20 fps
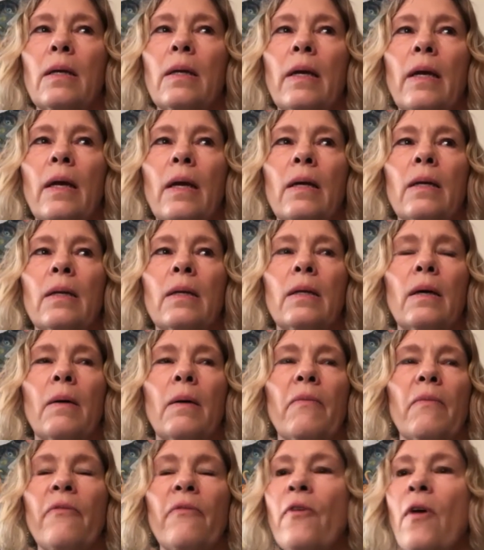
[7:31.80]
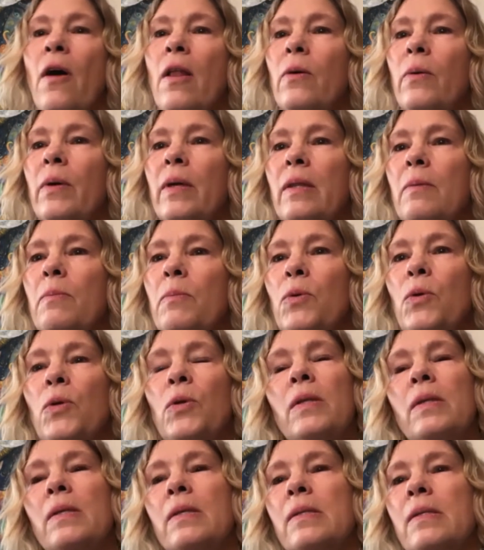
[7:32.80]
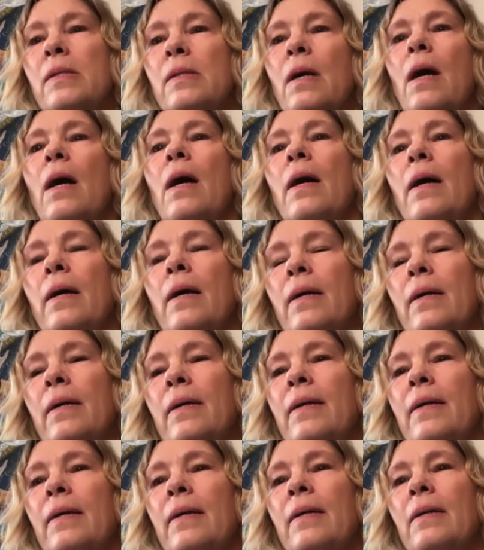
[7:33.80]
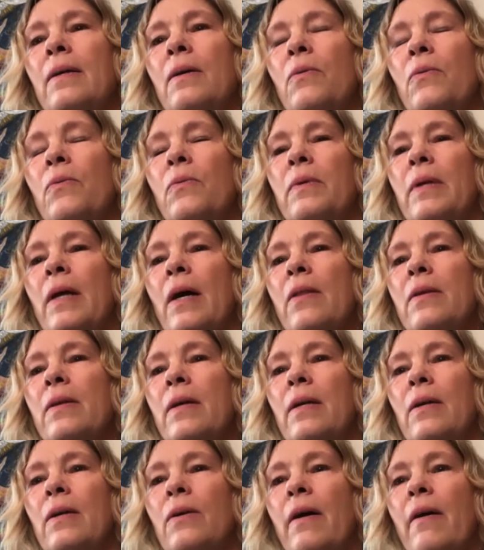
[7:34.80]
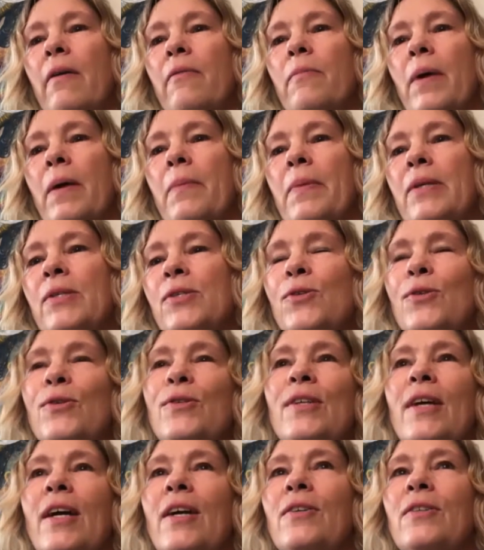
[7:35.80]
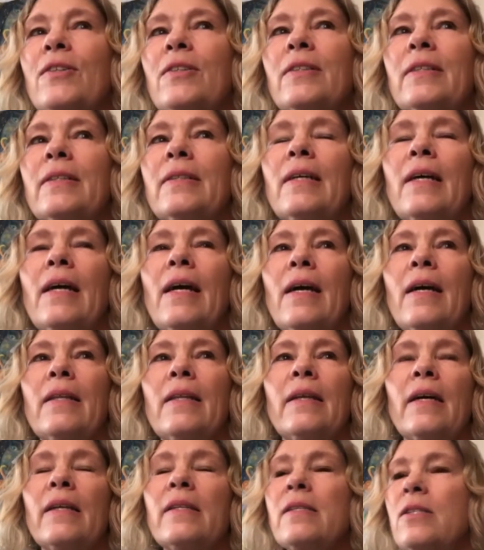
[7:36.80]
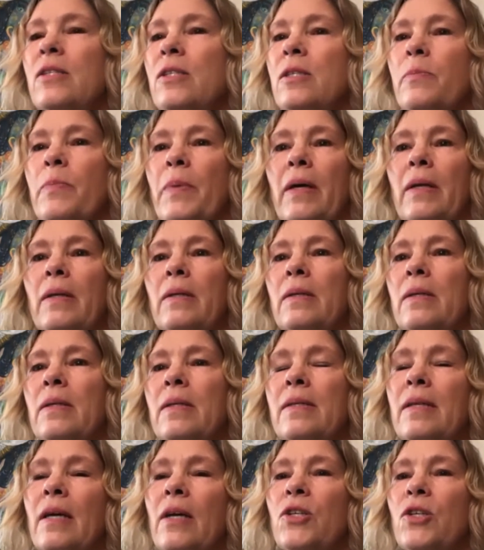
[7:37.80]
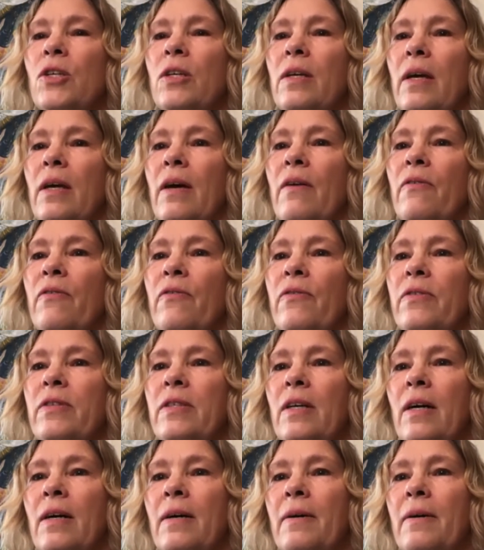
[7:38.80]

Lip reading: and following the moon in the sky, you know, now that I don't have my menstrual cycle. And that's just been such a gift.